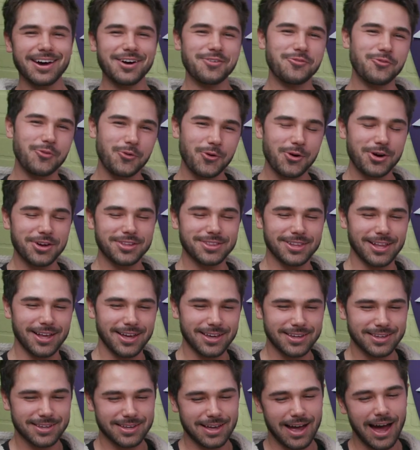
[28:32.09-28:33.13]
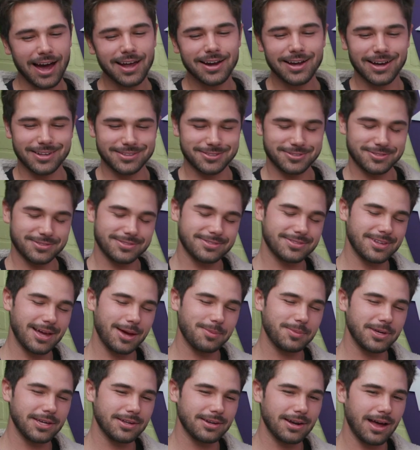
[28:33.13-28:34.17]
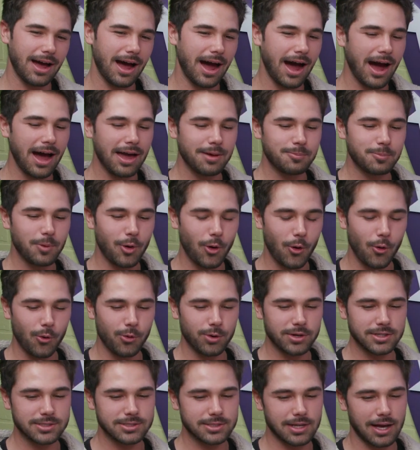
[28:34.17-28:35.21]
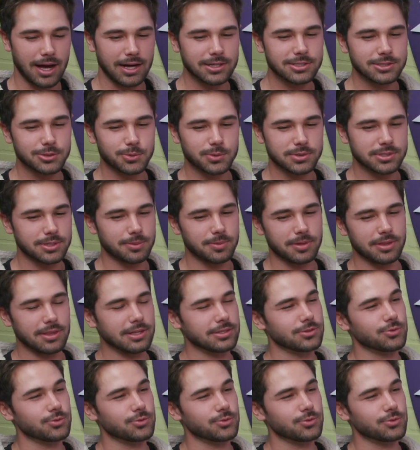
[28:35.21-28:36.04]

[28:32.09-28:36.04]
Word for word: avoid like I I mean I'm always I just want something